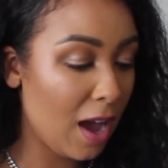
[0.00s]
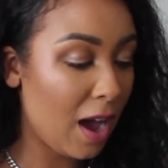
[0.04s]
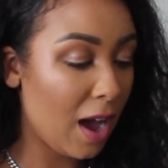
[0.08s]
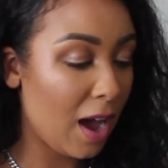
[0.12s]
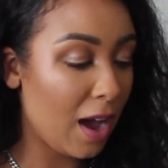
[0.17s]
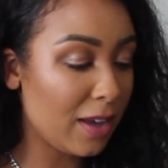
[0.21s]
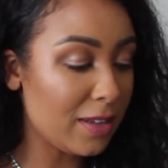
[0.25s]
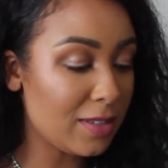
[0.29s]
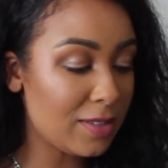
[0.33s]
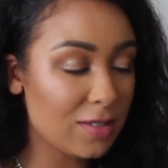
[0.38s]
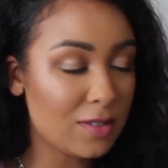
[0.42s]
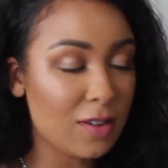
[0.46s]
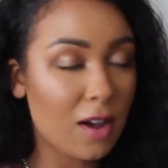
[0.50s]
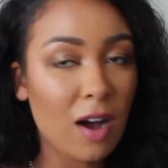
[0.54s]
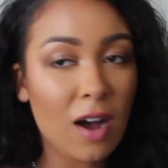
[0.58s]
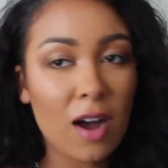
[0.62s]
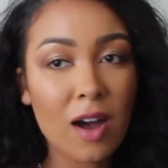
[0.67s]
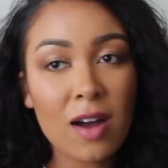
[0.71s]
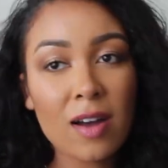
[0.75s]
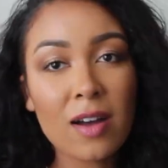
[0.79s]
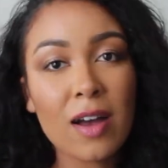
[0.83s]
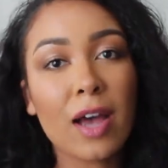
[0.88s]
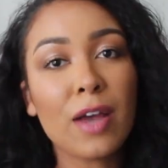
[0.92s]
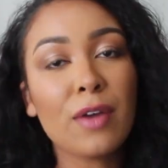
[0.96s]
I
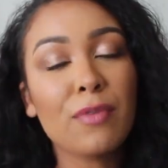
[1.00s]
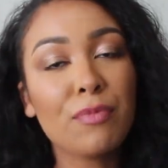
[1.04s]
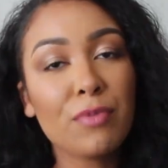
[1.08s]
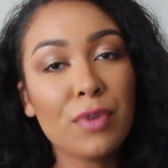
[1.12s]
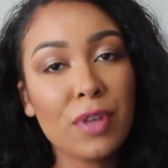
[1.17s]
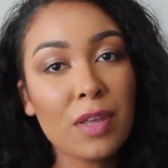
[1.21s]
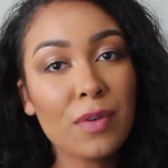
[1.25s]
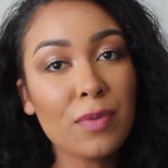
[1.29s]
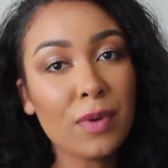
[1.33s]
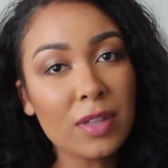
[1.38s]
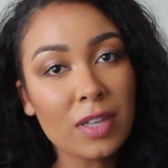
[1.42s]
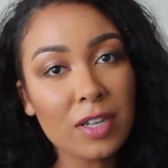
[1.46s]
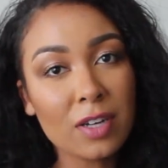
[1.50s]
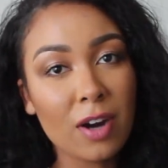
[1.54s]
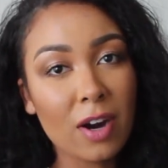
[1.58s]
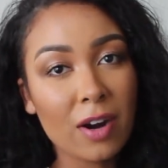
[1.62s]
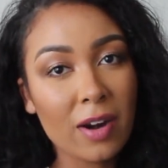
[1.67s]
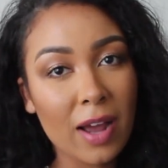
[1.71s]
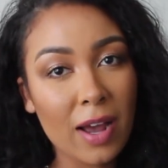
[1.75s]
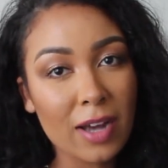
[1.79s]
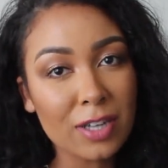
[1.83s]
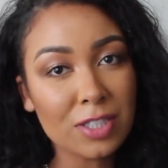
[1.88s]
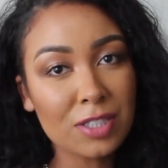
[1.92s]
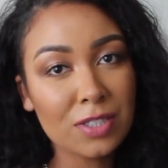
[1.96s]
saw, I really want the
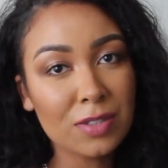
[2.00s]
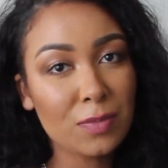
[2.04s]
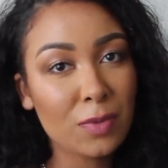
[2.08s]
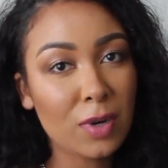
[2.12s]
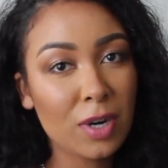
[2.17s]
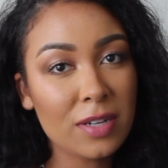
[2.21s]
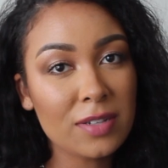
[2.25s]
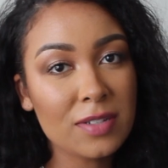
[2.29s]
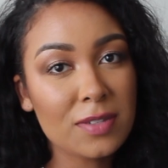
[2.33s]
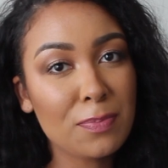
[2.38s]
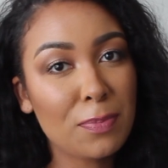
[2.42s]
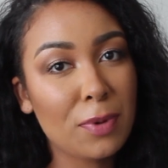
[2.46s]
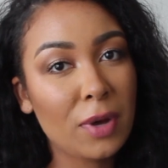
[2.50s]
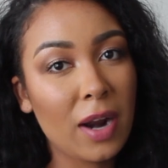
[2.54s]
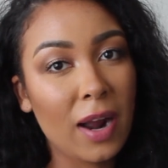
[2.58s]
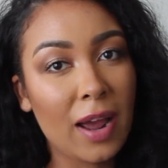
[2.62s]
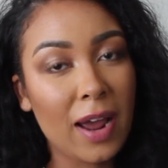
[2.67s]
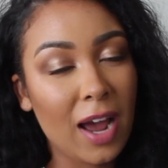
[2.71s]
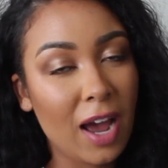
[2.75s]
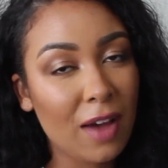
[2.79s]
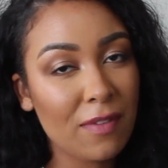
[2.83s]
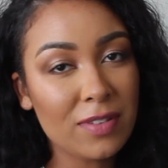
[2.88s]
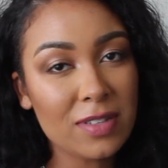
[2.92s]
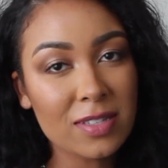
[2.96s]
Kardashian ones, but I
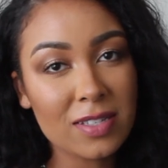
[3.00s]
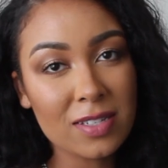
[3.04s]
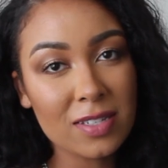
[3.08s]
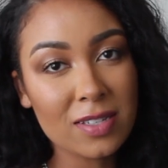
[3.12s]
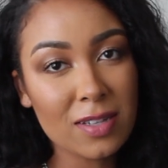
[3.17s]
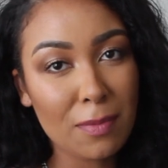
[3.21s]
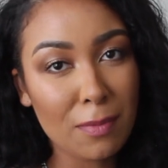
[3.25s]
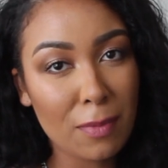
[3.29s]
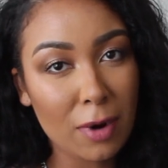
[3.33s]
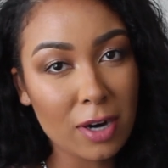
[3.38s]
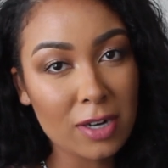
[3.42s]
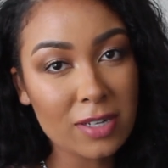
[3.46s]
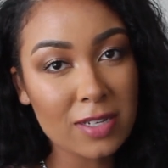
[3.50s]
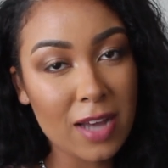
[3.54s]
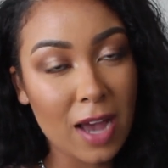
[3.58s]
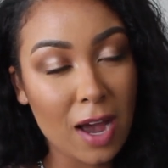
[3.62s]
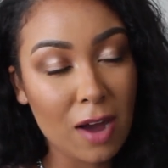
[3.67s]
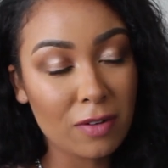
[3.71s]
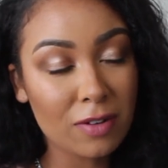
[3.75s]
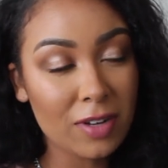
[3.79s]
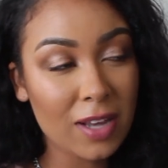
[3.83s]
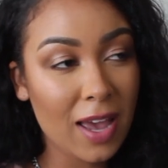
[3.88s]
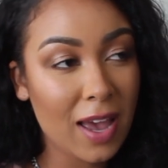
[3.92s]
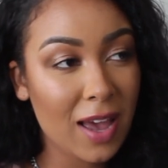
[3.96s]
haven't seen them marked
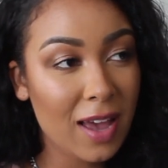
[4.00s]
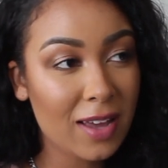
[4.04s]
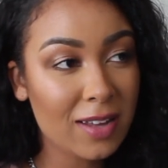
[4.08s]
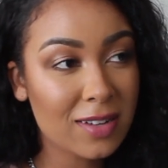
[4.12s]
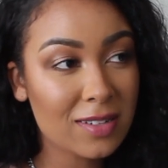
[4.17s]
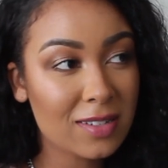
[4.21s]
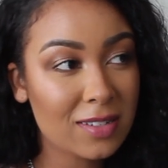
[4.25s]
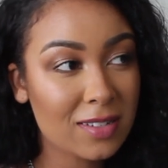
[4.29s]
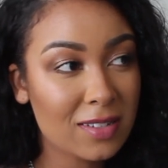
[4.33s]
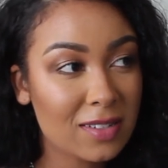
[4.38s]
down yet.